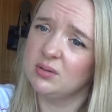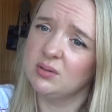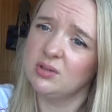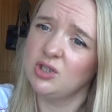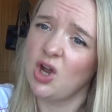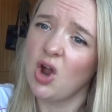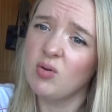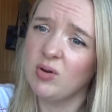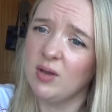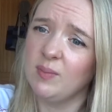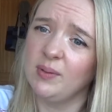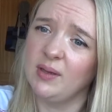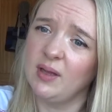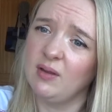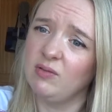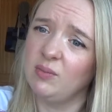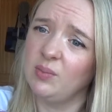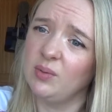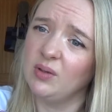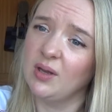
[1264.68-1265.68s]
totally
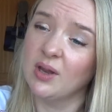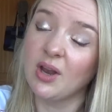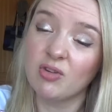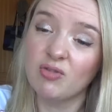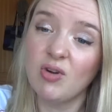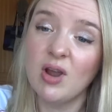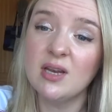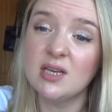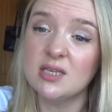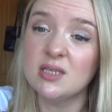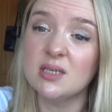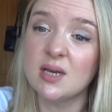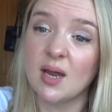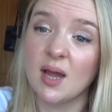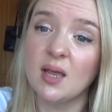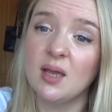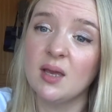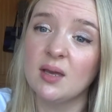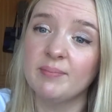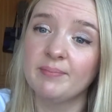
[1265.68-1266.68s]
believable, and I really did
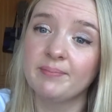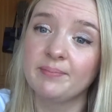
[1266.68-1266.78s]
hate him.